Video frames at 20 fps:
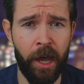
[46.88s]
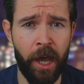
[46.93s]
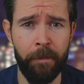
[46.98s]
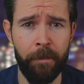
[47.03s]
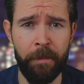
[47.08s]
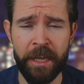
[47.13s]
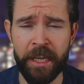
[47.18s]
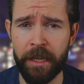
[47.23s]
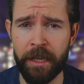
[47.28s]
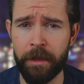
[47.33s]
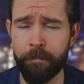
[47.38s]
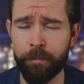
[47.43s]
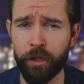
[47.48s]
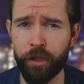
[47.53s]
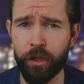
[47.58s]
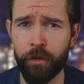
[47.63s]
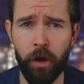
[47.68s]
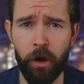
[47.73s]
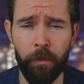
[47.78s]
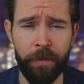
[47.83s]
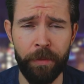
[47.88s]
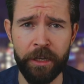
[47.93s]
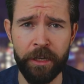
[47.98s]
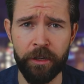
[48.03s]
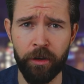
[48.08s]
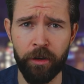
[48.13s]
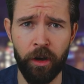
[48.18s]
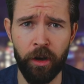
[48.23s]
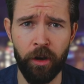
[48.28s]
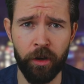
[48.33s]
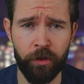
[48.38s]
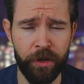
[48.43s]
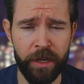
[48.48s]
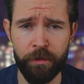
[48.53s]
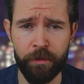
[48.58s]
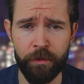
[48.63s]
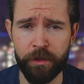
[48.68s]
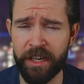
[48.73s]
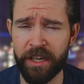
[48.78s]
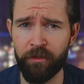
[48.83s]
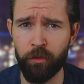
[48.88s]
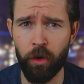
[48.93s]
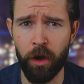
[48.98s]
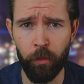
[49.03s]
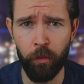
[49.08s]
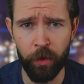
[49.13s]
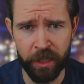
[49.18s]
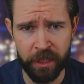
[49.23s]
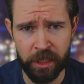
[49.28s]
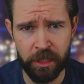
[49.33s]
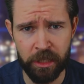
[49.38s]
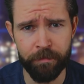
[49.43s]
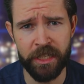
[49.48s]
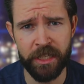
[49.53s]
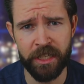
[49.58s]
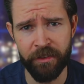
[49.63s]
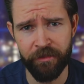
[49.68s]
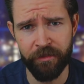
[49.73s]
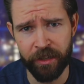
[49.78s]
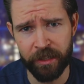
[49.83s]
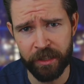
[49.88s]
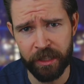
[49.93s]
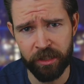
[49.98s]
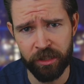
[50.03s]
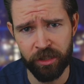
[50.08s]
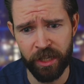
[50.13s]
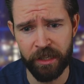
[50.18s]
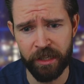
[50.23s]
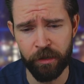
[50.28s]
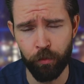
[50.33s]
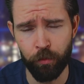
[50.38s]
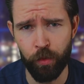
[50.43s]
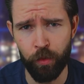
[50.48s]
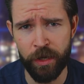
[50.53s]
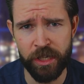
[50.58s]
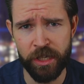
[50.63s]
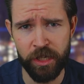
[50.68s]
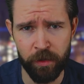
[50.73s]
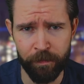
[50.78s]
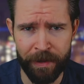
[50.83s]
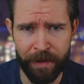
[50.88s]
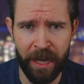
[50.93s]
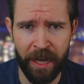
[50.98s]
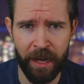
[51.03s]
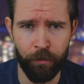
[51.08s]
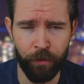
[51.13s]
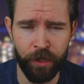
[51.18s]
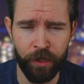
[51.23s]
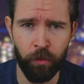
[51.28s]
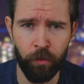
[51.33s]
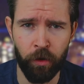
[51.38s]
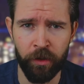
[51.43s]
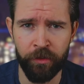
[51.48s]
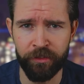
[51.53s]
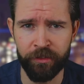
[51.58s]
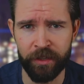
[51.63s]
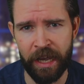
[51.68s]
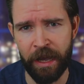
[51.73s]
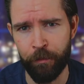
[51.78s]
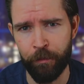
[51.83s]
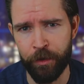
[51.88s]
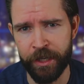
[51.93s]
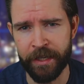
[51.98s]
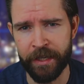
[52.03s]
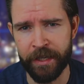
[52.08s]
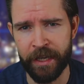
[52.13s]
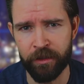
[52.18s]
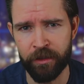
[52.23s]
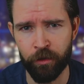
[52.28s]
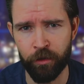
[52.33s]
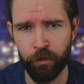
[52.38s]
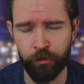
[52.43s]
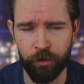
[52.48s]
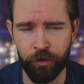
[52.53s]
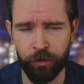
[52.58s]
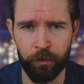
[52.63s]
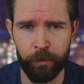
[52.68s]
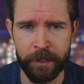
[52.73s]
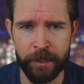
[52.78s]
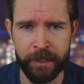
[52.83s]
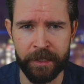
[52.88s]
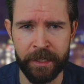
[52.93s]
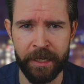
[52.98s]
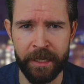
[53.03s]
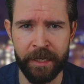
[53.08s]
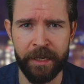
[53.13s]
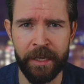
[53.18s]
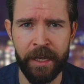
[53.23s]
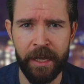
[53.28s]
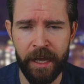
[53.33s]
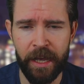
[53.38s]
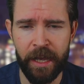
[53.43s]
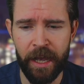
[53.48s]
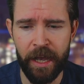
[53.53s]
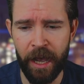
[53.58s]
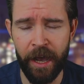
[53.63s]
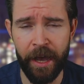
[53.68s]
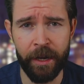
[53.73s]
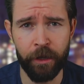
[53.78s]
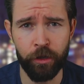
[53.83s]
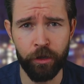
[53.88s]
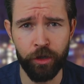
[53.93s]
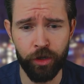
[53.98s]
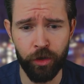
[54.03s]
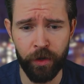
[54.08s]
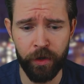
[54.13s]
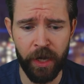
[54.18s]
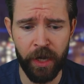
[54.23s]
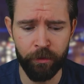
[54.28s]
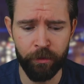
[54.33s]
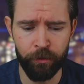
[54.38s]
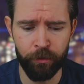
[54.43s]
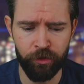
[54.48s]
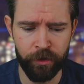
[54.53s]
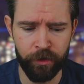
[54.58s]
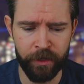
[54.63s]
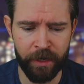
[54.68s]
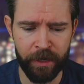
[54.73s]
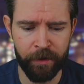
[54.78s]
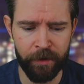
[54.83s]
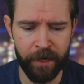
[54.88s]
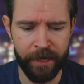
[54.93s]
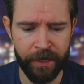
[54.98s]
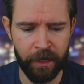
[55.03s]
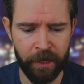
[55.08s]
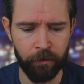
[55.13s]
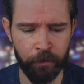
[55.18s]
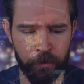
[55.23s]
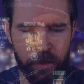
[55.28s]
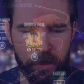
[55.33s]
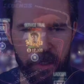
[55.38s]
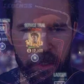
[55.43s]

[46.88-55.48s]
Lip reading: Make it blue or pink or green, whichever one. We can specifically tell it which part we want, and we can add those to the win line. And I'm going to show you how to do that right now.